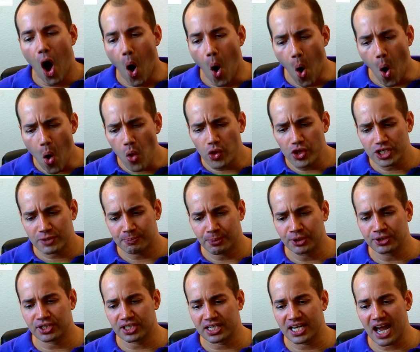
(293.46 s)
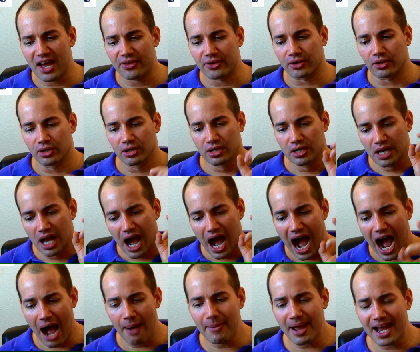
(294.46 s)
All this put together,
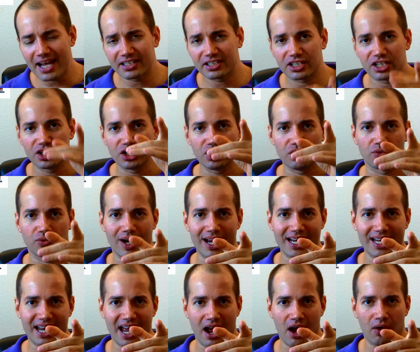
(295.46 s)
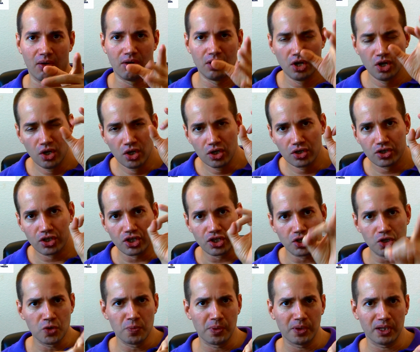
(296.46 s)
I'm asking you right now, do
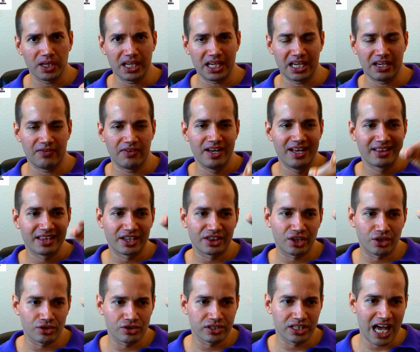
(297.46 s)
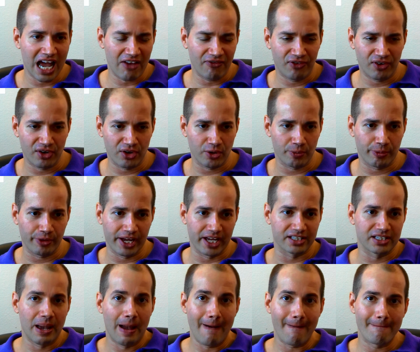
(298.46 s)
you believe that there's life on other
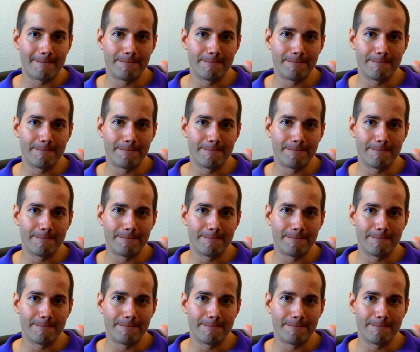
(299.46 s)
planets?